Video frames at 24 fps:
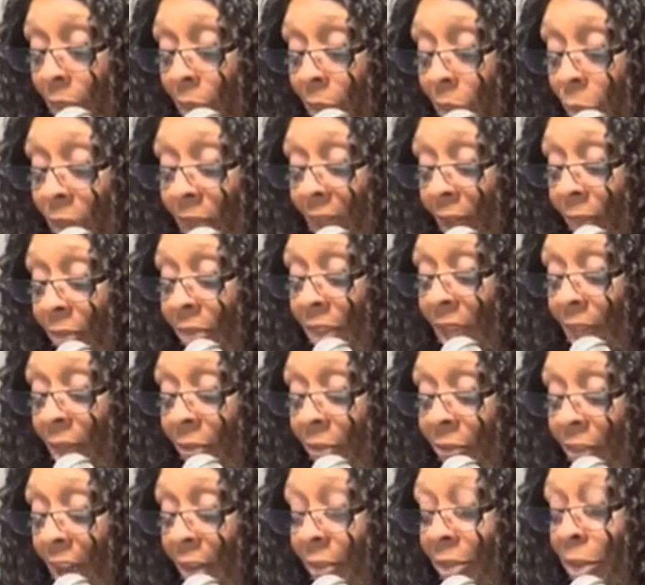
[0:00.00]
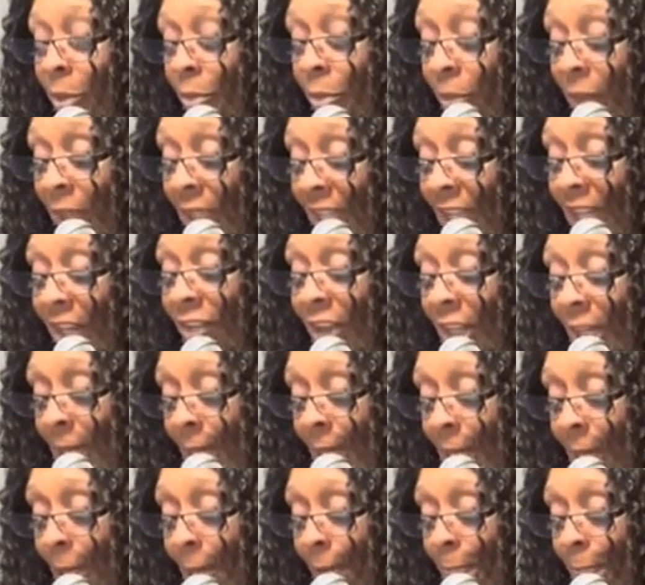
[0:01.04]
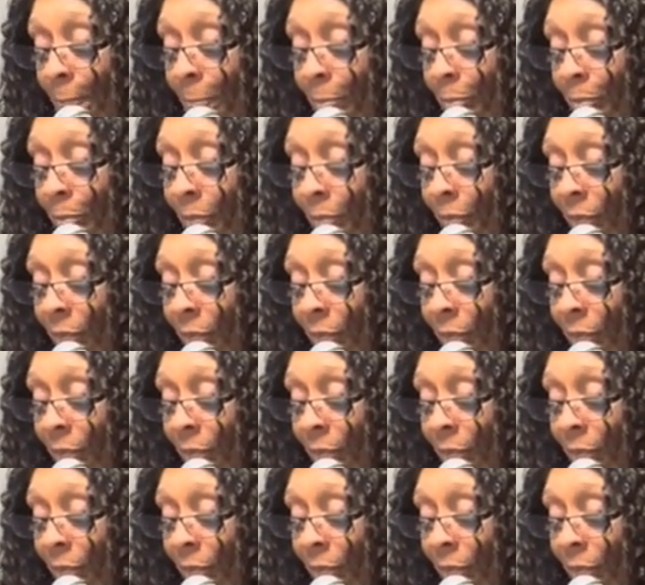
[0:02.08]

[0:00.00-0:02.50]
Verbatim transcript: We have to have faith to believe in him.